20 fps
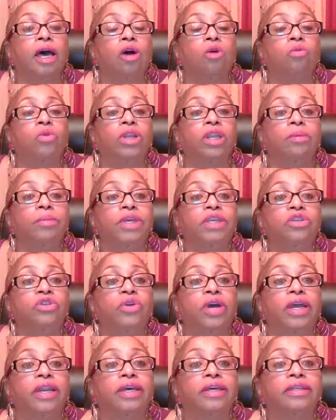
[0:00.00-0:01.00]
well, let me
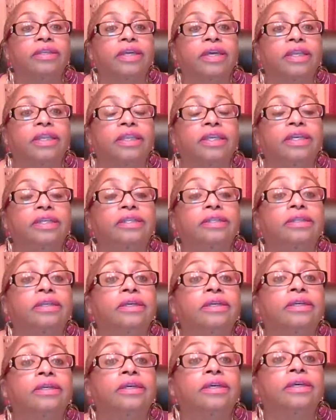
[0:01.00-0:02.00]
try to at least
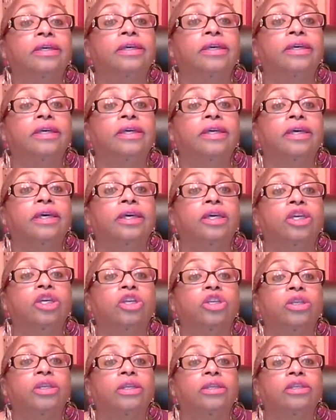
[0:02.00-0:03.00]

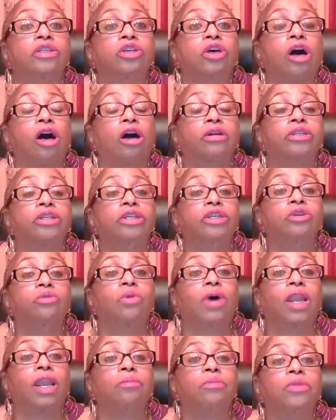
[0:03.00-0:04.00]
talk to you
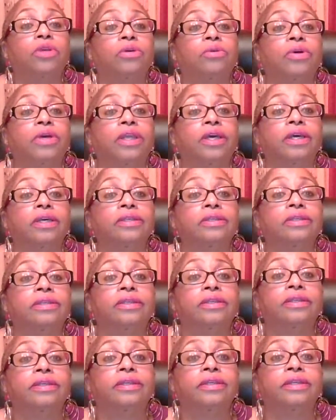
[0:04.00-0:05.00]
while I'm doing this.
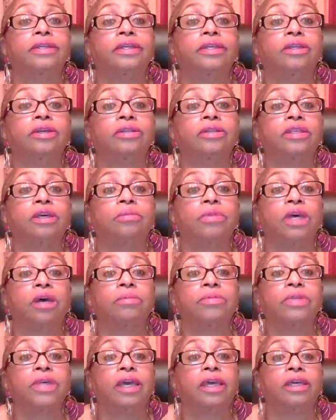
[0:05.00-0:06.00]

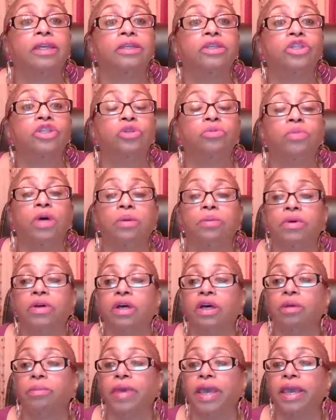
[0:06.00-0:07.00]
Sometimes I can chew bubble
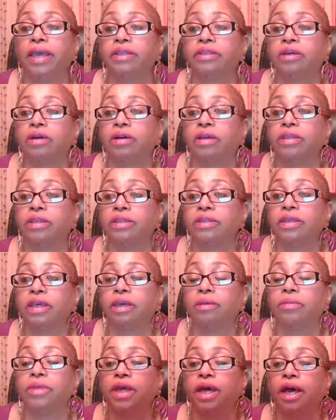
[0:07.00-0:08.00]
gum and talk at the
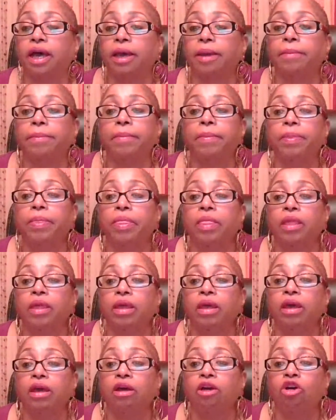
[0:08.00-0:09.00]
same time.
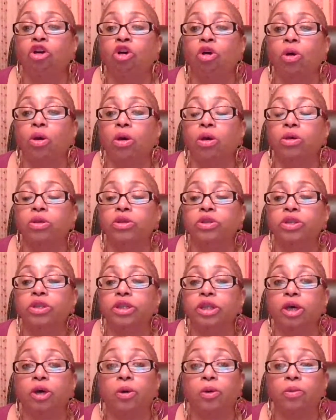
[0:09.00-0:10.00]

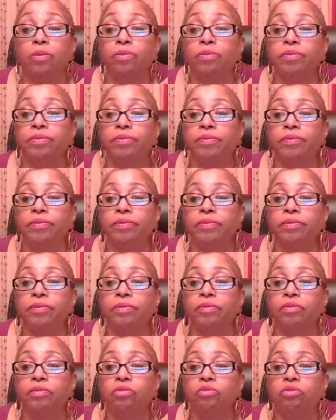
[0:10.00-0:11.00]
So,
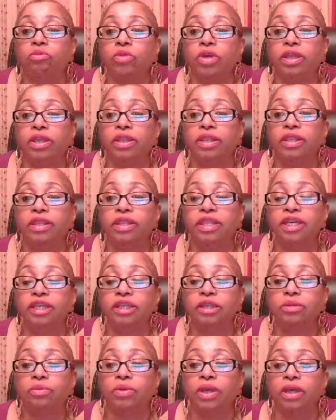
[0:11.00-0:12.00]

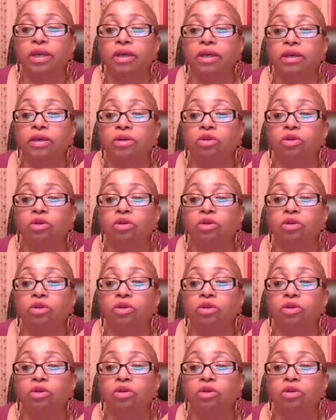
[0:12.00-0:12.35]
this week,